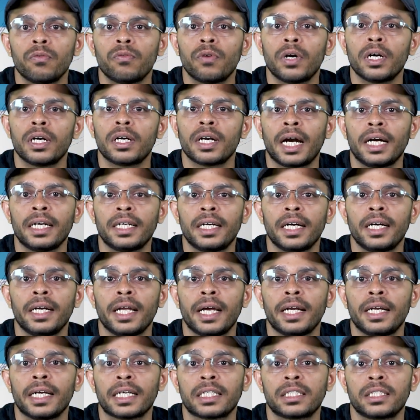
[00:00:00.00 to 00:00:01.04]
were granted
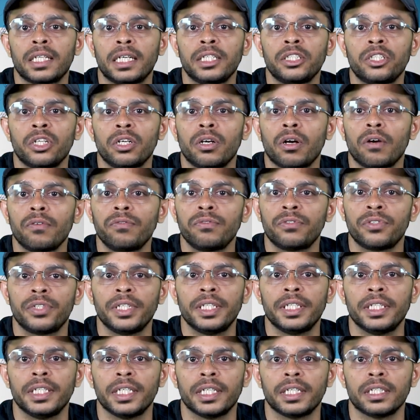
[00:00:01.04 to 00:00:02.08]
an extension of
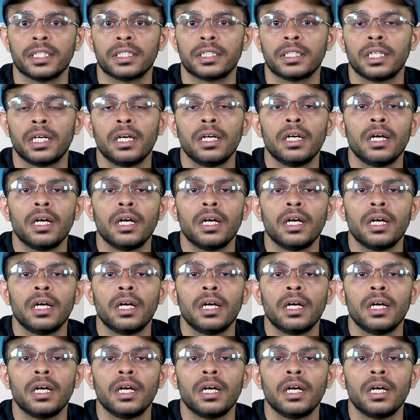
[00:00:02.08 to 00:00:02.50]
3 years.